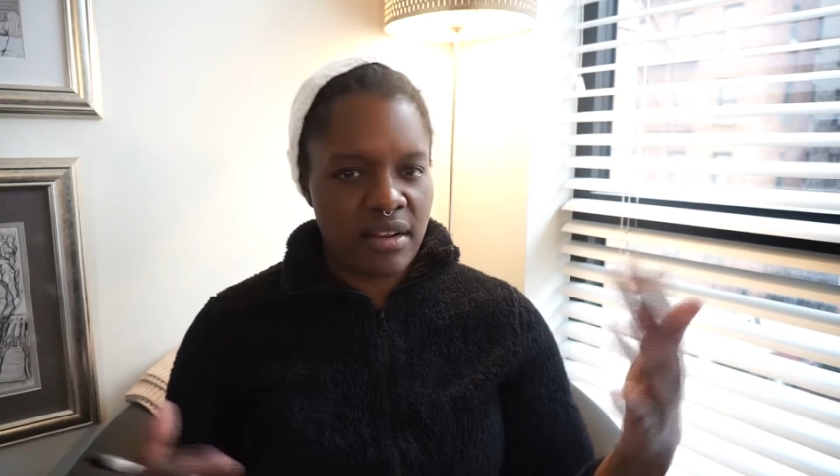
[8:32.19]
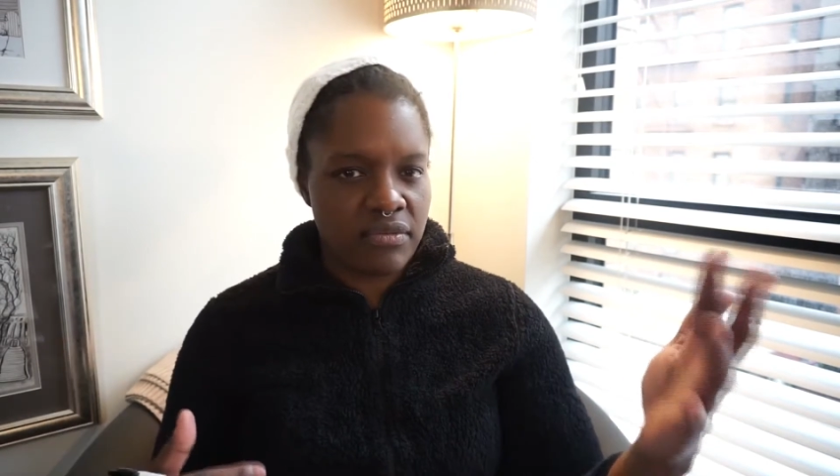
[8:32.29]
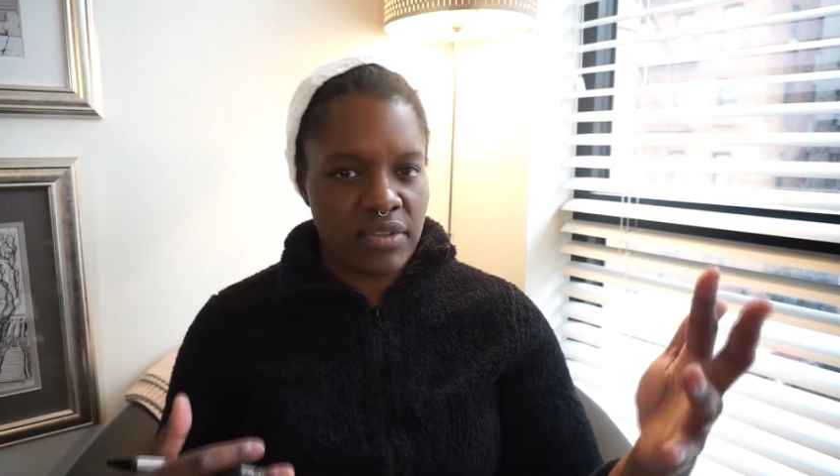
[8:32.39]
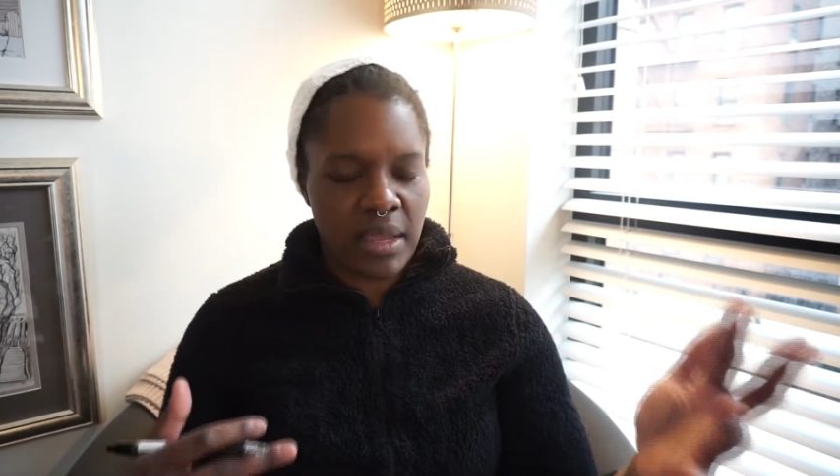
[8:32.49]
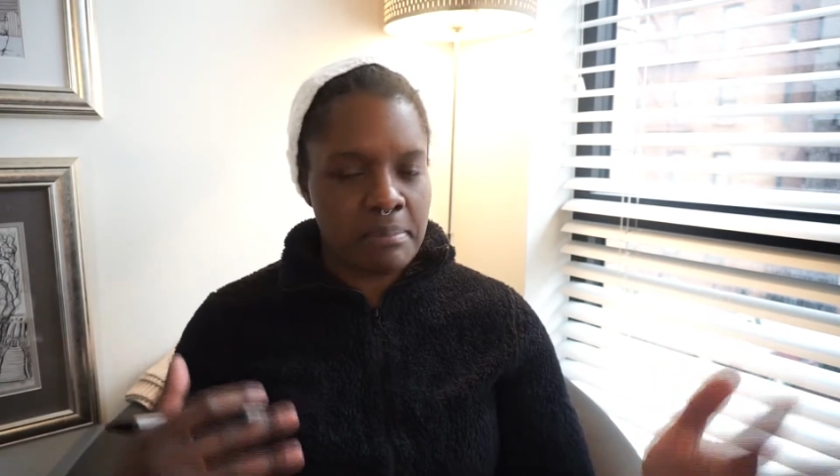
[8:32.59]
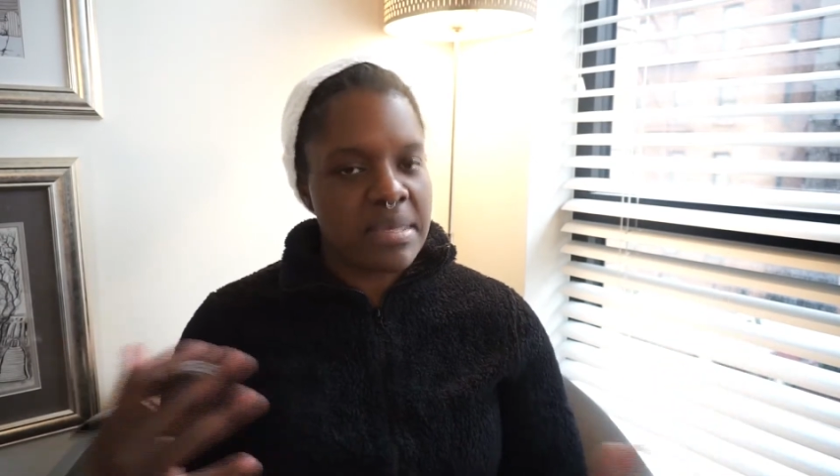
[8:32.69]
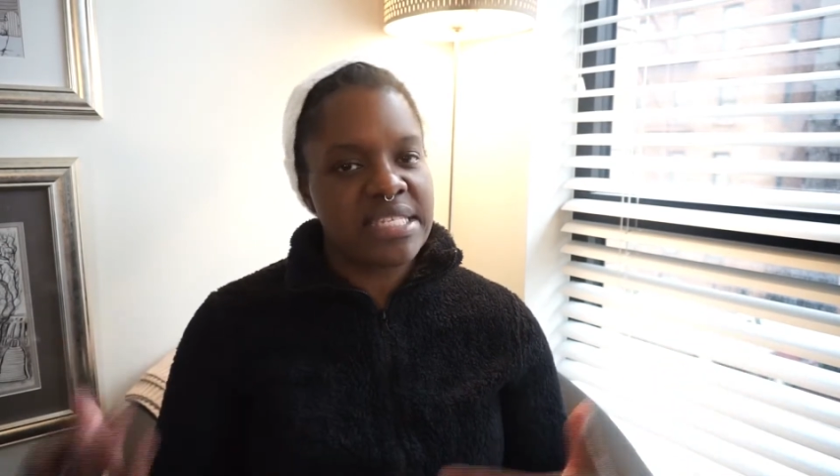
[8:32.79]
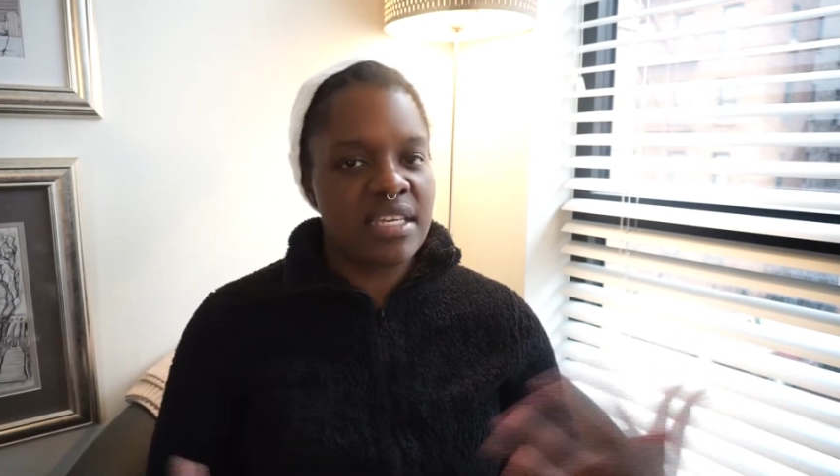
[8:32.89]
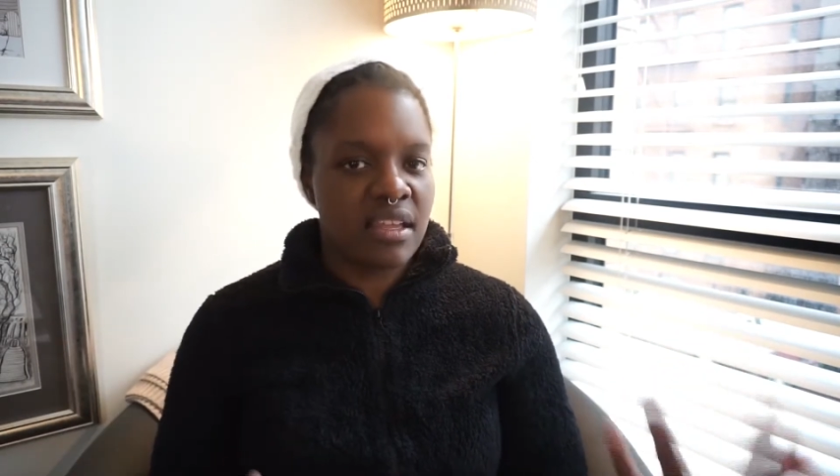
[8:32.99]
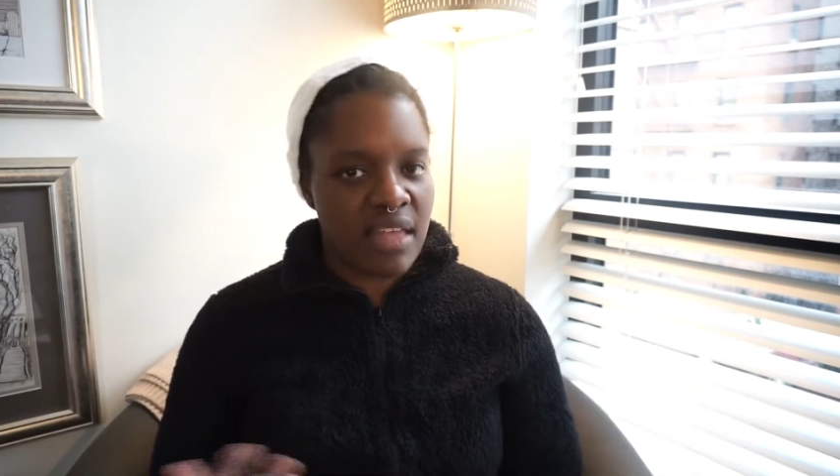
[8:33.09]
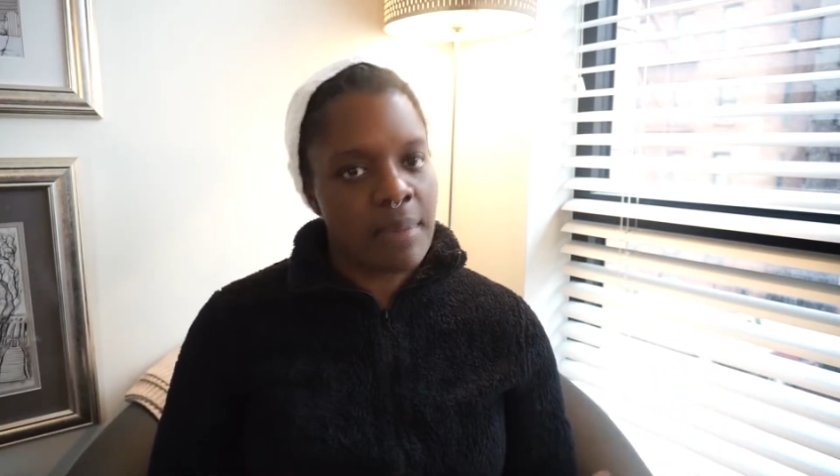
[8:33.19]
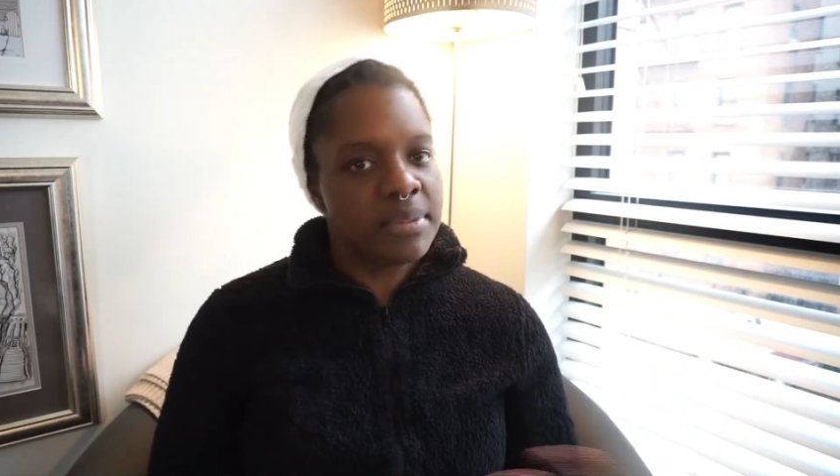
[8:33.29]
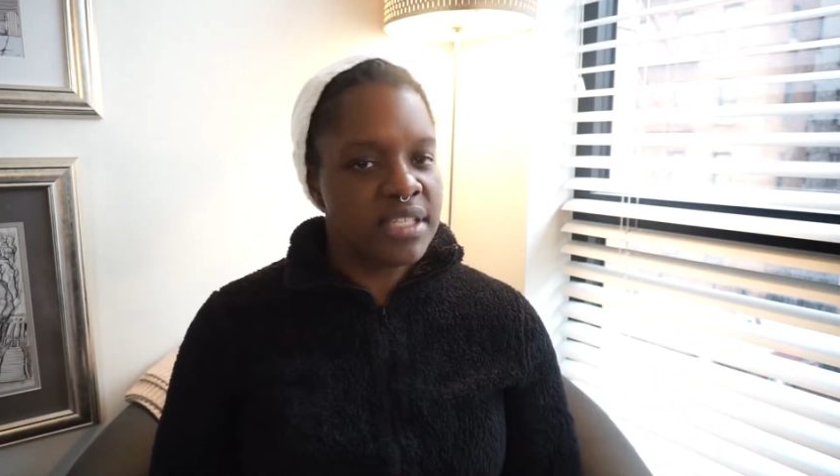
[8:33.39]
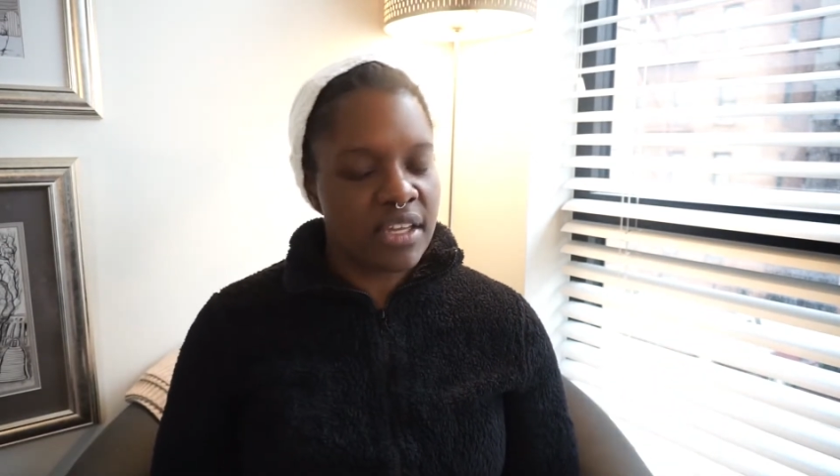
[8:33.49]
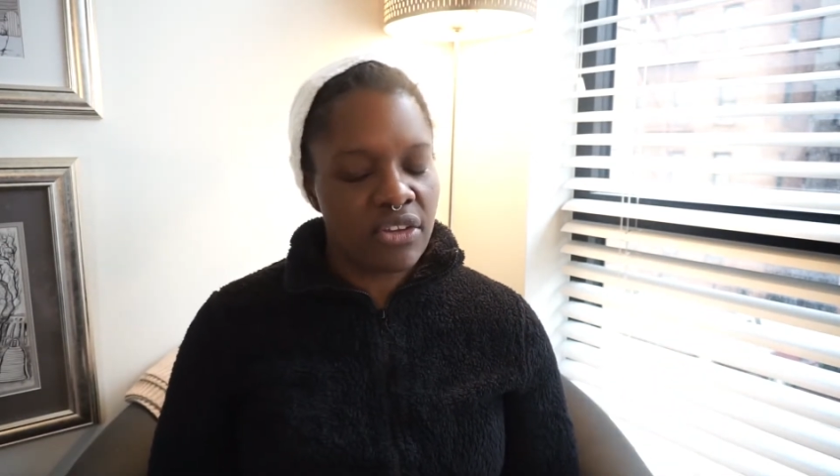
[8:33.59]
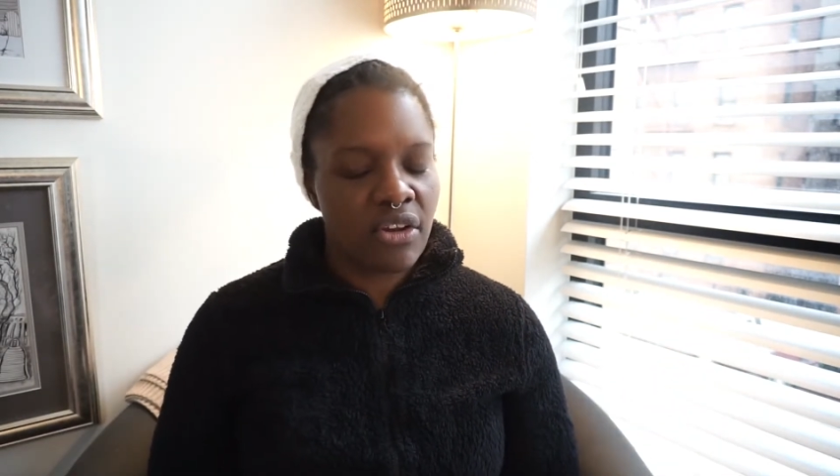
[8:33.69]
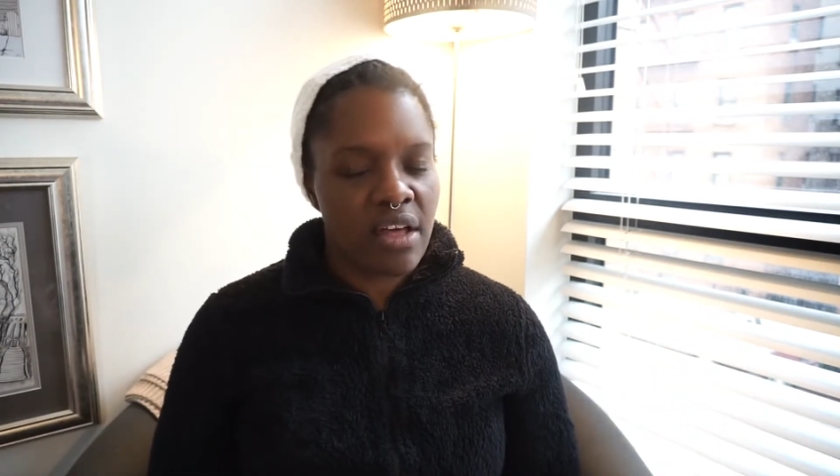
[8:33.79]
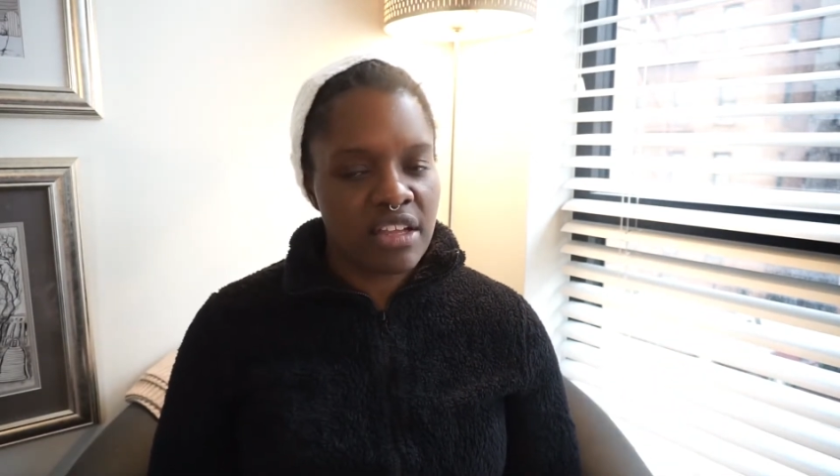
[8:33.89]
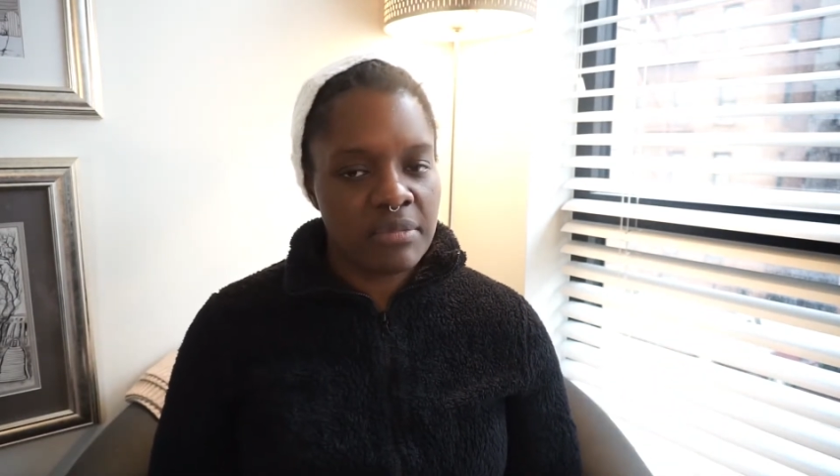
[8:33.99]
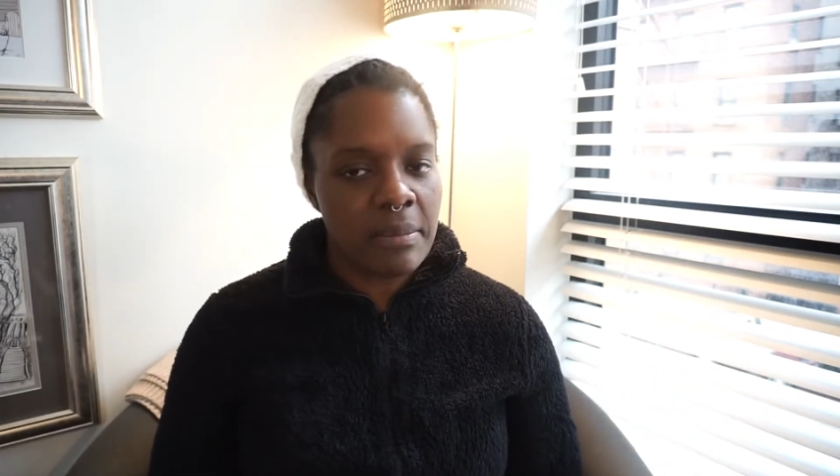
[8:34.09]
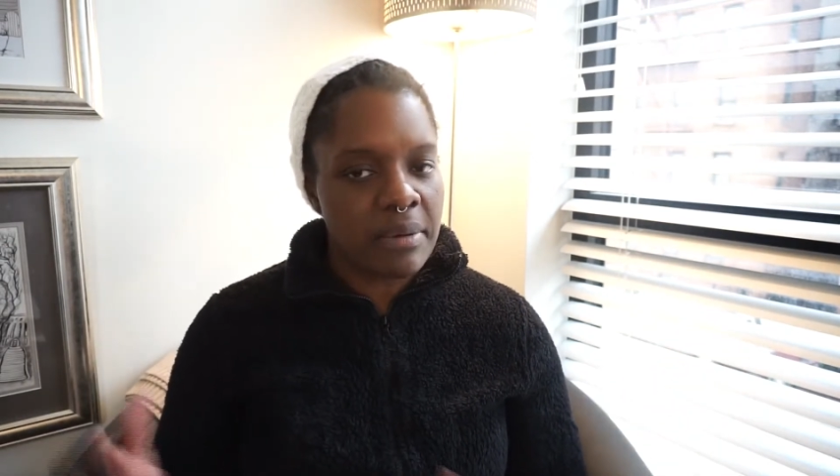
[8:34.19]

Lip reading: of like missing that particular element,